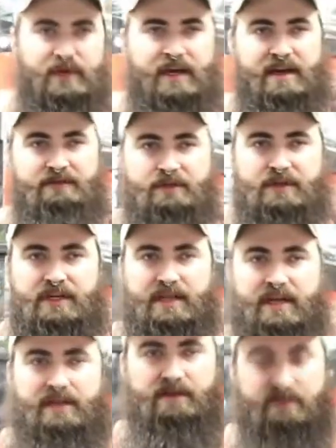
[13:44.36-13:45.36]
have for
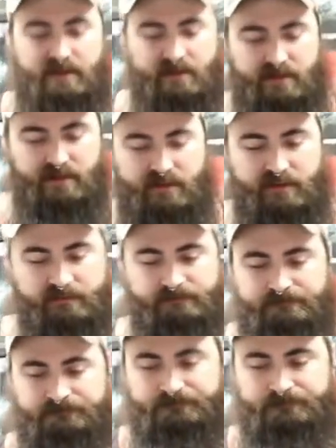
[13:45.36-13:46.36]
today. Um,
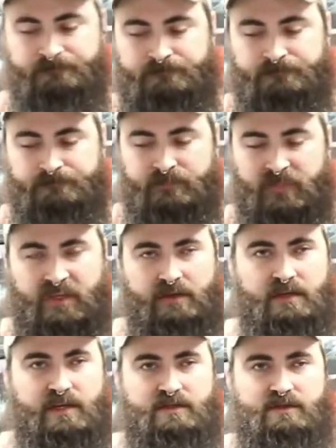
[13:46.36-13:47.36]

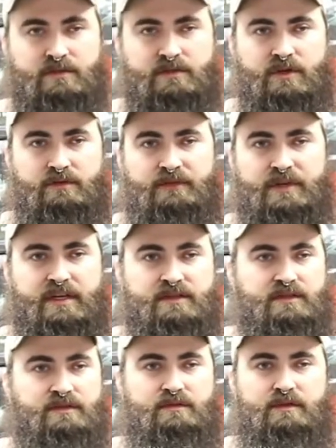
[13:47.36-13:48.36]
yeah, so don't forget
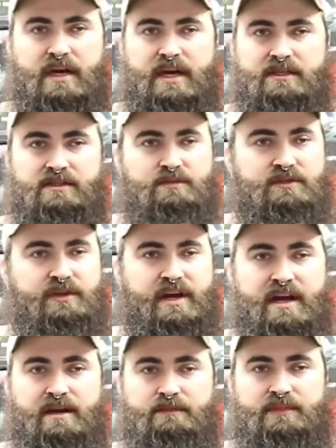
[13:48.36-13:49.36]
to like,
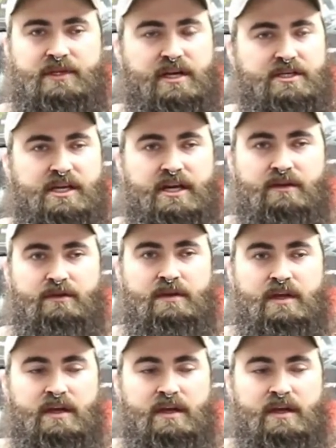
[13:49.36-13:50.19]
subscribe to our channel.